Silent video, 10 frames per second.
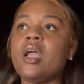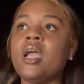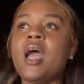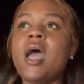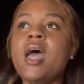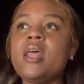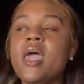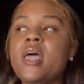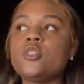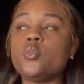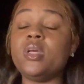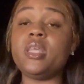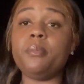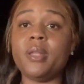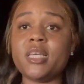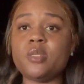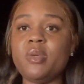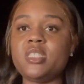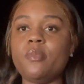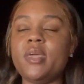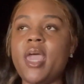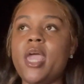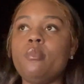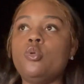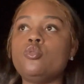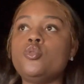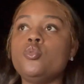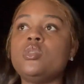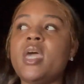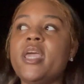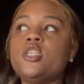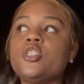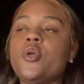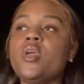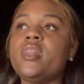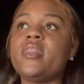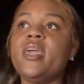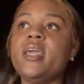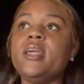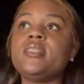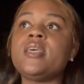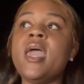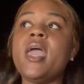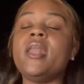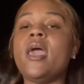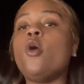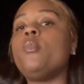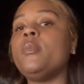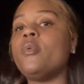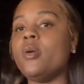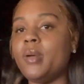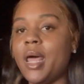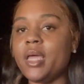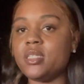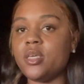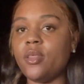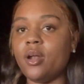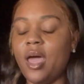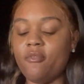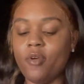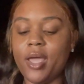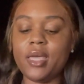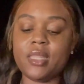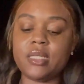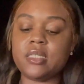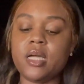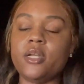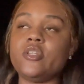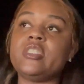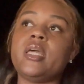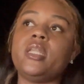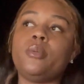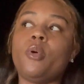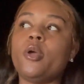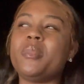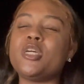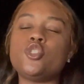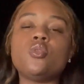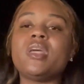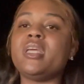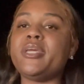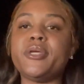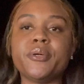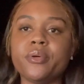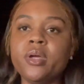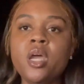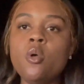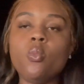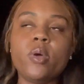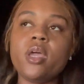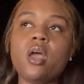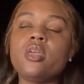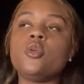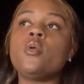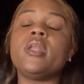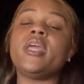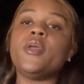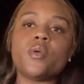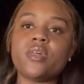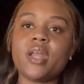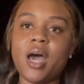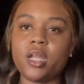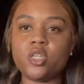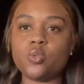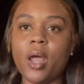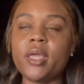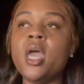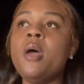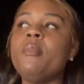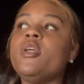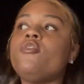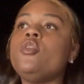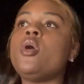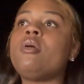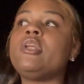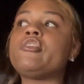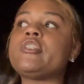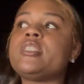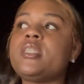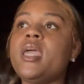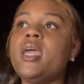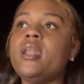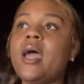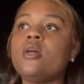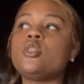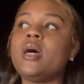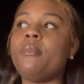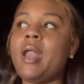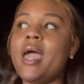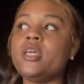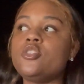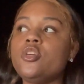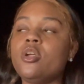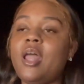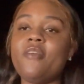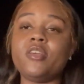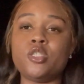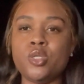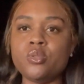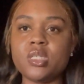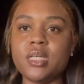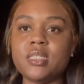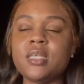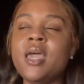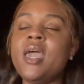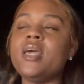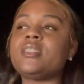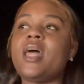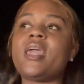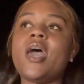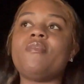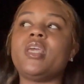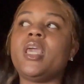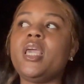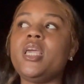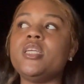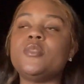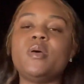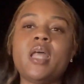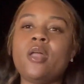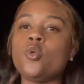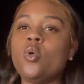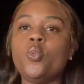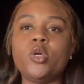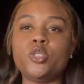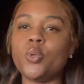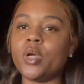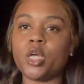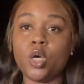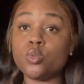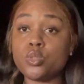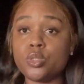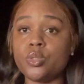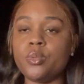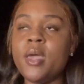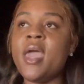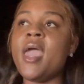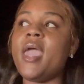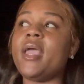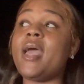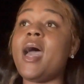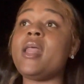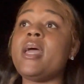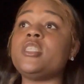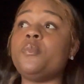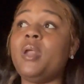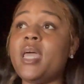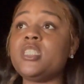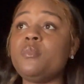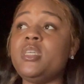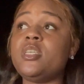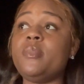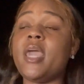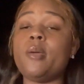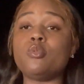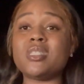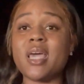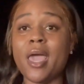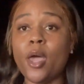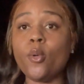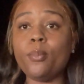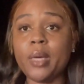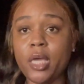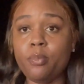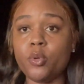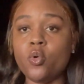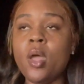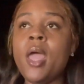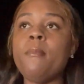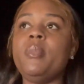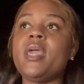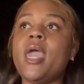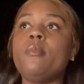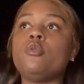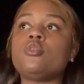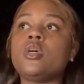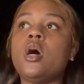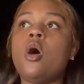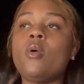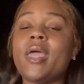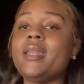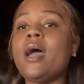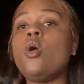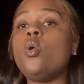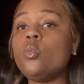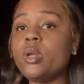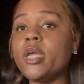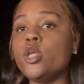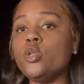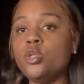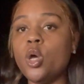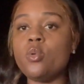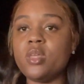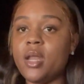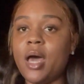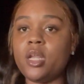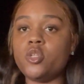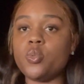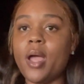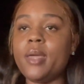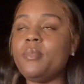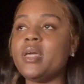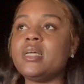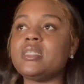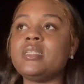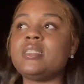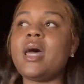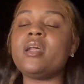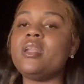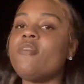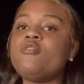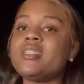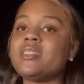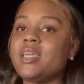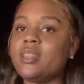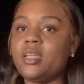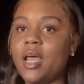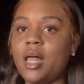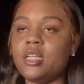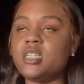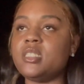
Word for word: God has really blessed me to be able to take certain things and help people apply it to their life, right? And that's the understanding part because you can hear we you can hear the knowledge, right? But if you don't understand how to apply it to your life, it's useless. It's like having keys but not knowing what door it goes to. And God has blessed me to be able to help people be able to okay, not only know the knowledge, right? Because it's not enough just to get the knowledge.